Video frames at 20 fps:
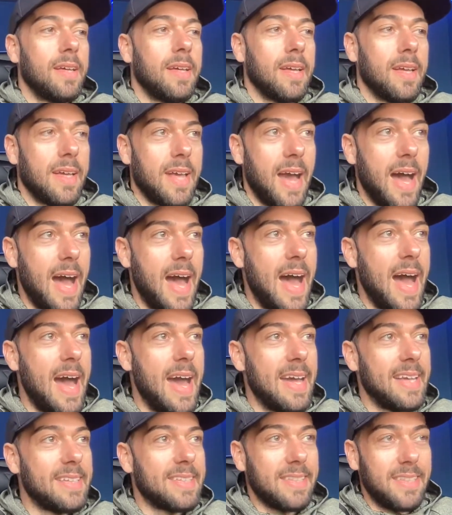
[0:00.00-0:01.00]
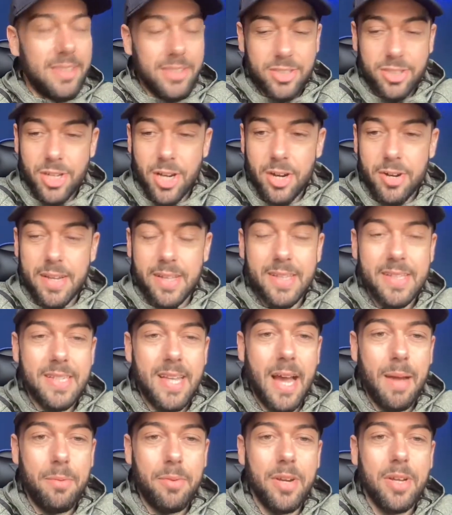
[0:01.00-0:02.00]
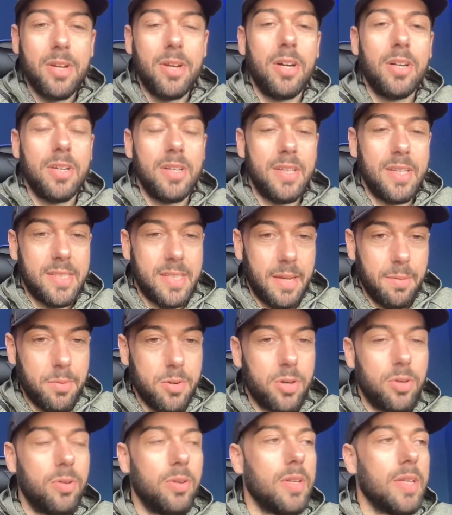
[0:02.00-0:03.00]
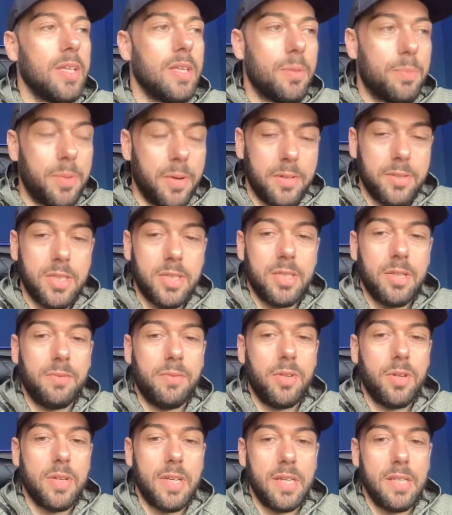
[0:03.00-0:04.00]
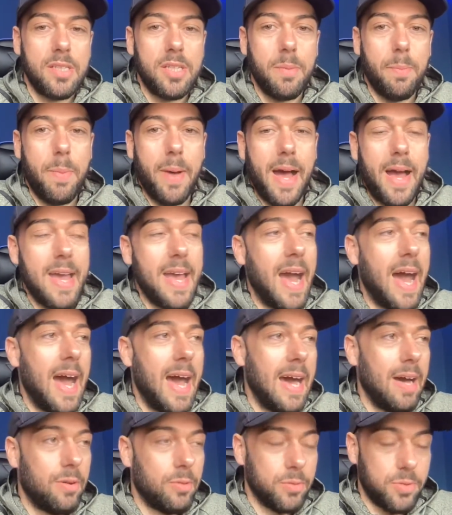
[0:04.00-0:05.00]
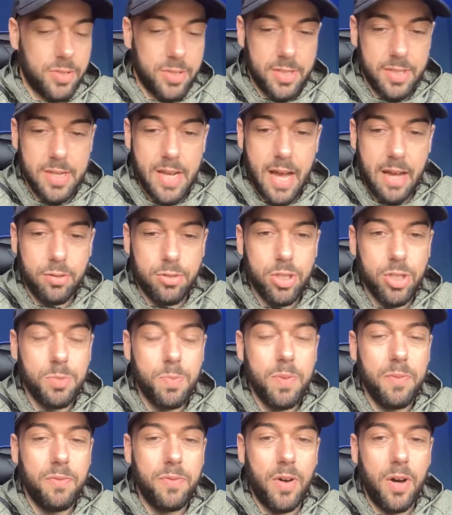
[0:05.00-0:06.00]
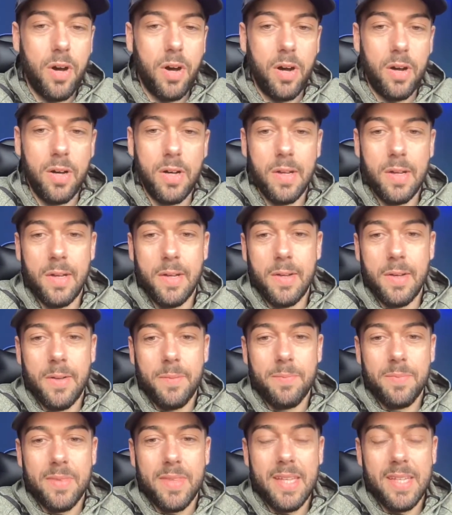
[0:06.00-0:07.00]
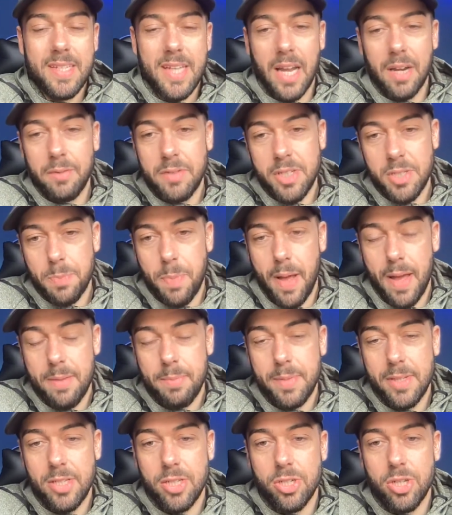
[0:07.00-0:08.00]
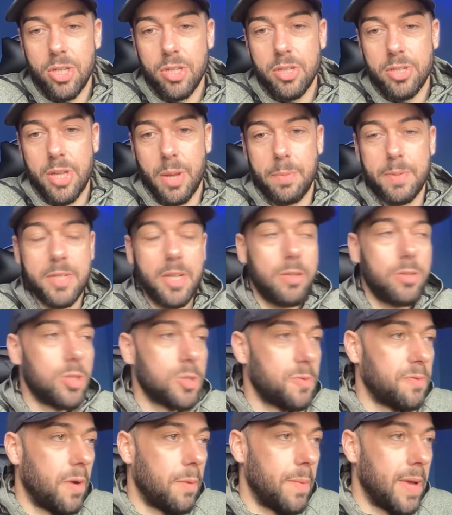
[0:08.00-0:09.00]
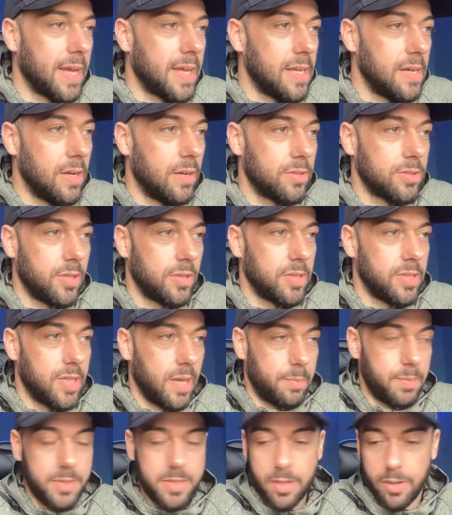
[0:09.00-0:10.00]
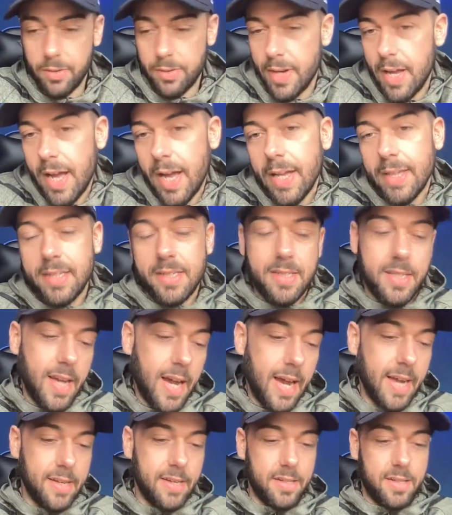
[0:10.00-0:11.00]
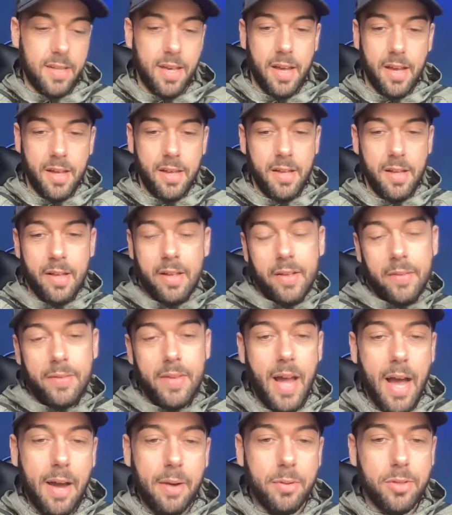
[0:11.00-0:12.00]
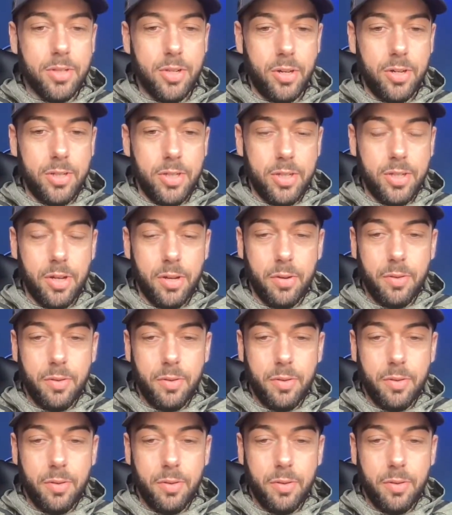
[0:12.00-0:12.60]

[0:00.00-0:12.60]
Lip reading: Guys, little story. At the time of recording this, I'm currently in the process of looking to buy a house. Now, just before this kind of inspired me to do this episode, just for making notes on this episode, I decided that I was going to do a